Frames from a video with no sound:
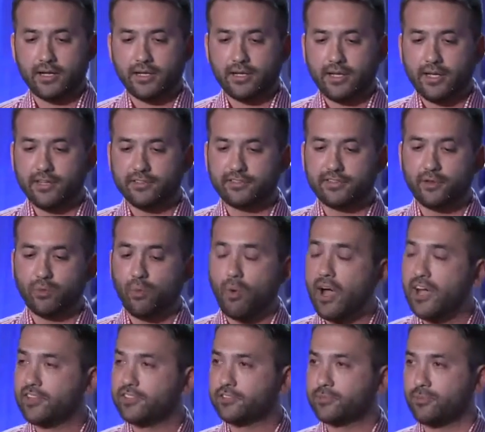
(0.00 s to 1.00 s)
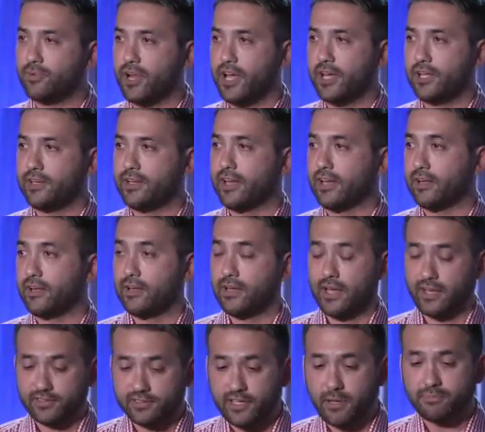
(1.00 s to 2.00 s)
is the widespread
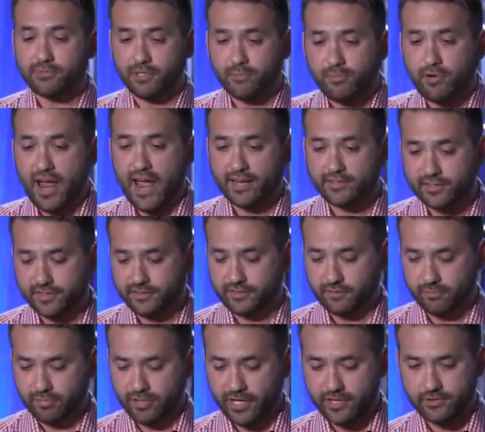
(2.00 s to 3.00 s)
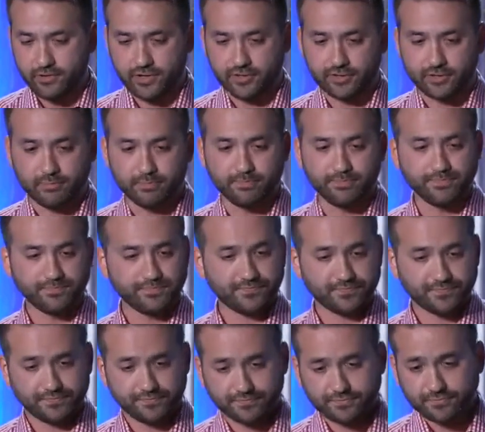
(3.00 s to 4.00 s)
accepted practice of plagiarism.
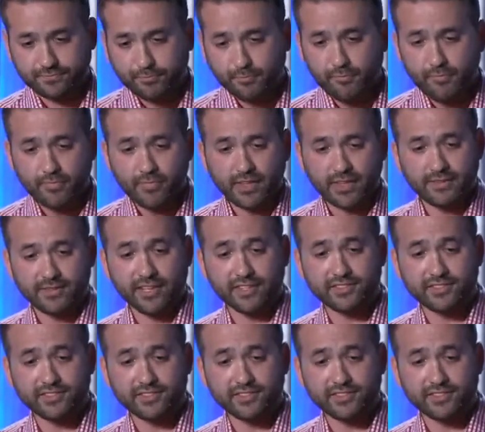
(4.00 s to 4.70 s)
Now,